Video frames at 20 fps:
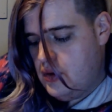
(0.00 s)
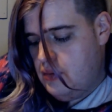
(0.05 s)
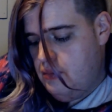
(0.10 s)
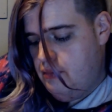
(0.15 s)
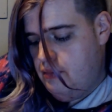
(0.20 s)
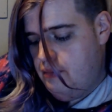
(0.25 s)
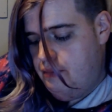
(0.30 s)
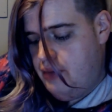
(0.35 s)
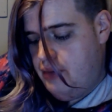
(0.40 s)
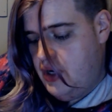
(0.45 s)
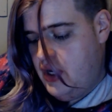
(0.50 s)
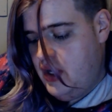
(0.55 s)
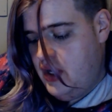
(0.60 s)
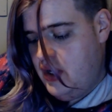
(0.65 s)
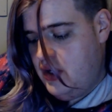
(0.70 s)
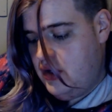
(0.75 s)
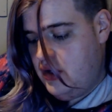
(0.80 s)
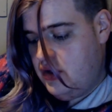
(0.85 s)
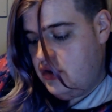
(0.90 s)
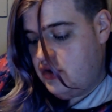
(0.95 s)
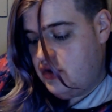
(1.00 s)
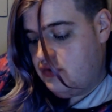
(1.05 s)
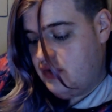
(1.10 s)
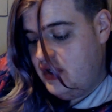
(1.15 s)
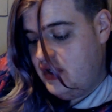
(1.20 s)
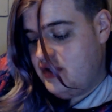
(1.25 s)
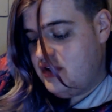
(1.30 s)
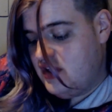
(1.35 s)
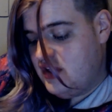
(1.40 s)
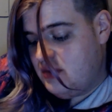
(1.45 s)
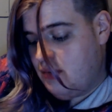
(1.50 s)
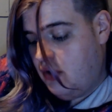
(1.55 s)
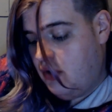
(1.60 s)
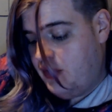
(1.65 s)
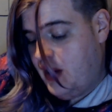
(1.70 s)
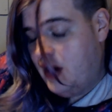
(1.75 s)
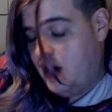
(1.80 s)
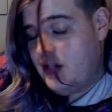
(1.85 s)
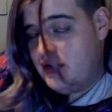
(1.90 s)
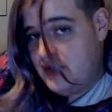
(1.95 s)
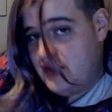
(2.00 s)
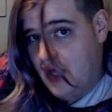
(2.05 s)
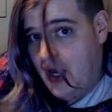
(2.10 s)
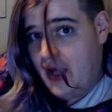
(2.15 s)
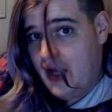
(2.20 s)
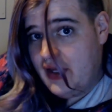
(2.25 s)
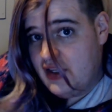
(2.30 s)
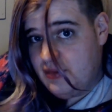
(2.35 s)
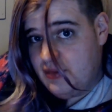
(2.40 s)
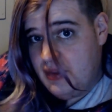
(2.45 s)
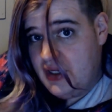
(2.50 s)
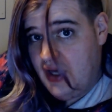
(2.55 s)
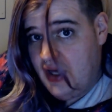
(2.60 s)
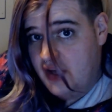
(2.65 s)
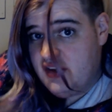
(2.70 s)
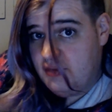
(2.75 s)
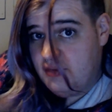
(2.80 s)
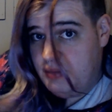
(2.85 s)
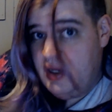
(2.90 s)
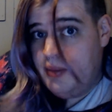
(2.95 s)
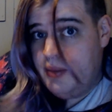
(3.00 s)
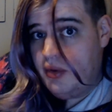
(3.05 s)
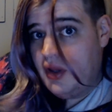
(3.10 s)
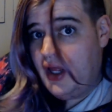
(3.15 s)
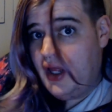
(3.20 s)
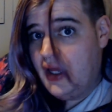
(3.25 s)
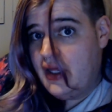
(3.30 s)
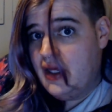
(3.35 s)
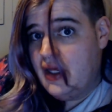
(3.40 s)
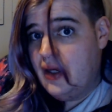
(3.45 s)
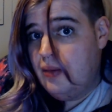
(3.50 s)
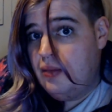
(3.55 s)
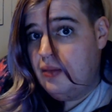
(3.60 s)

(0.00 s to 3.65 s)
But the reason small town is dying is because of people like him.